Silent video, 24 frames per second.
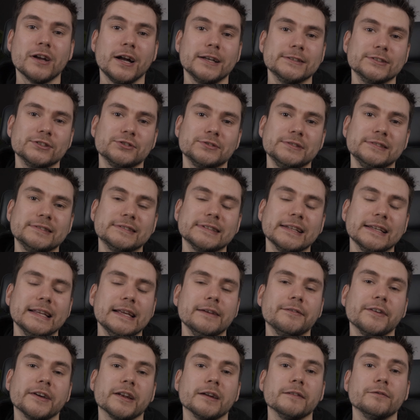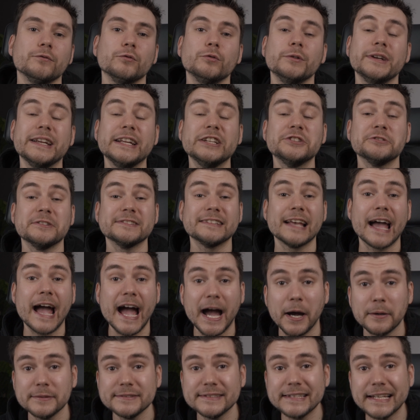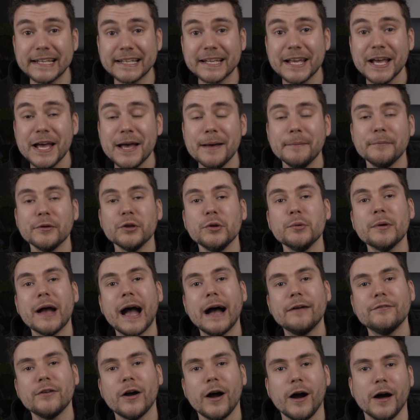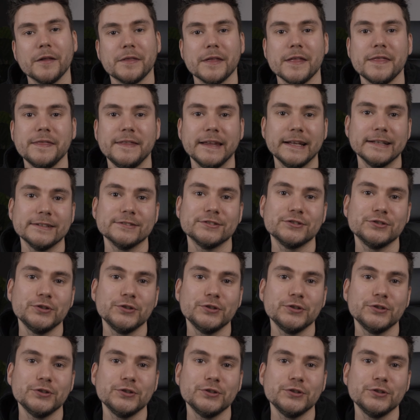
country to live, and I've already addressed housing, but you have other things